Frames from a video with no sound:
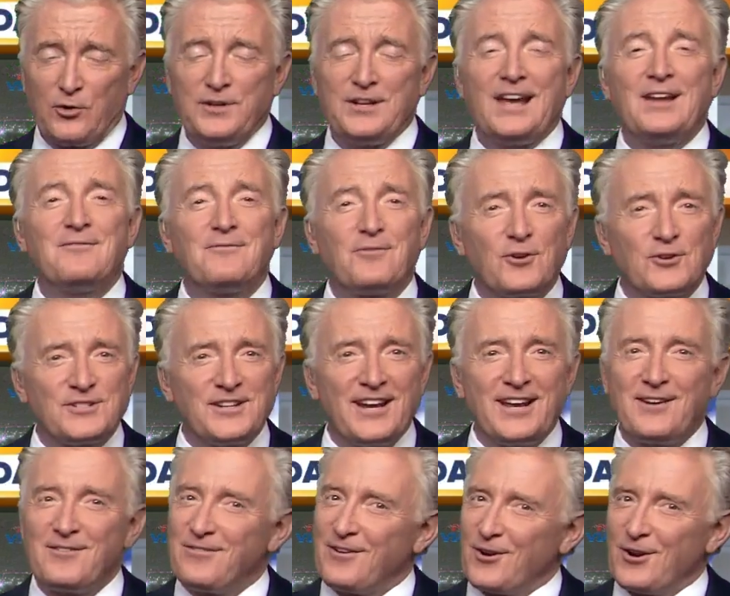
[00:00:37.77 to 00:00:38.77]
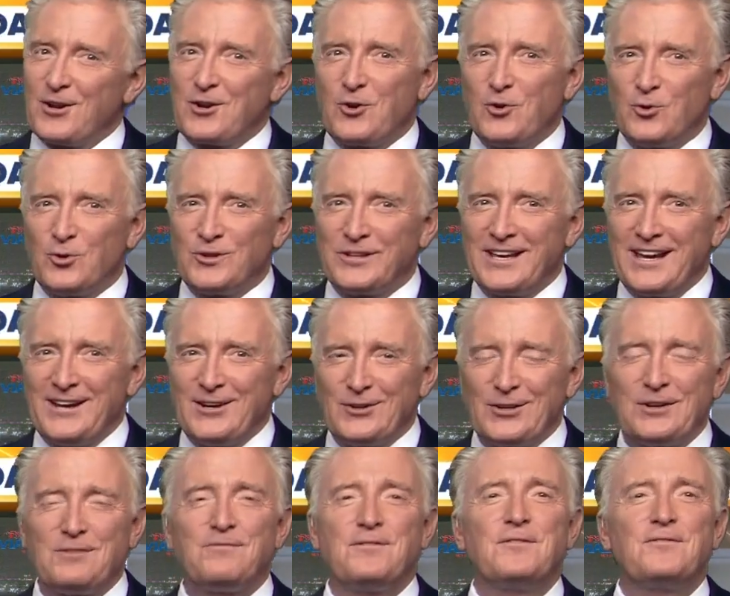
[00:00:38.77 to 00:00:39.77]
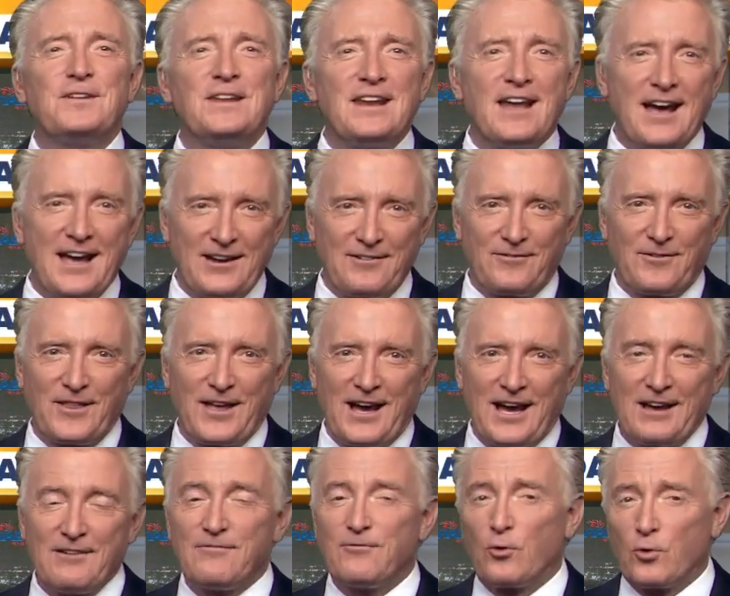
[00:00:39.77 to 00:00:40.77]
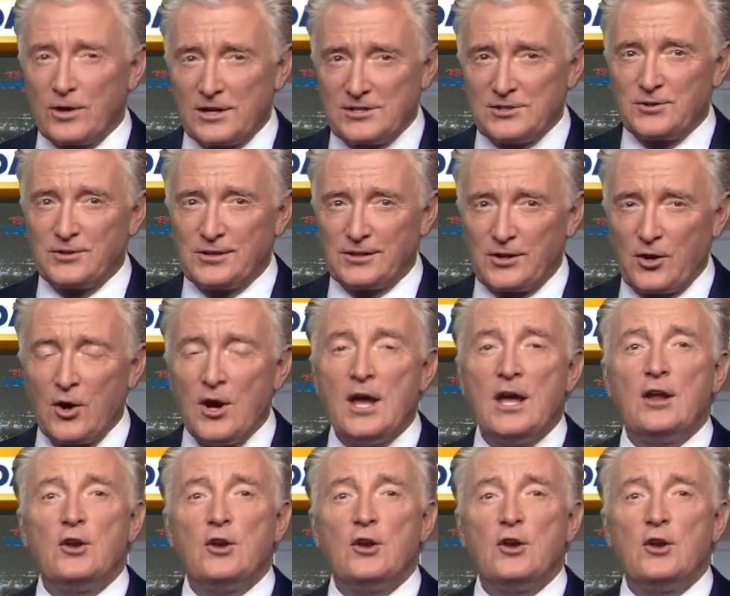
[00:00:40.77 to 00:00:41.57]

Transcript: Denver today, a very cool day, only 59 for the high, 42 the low.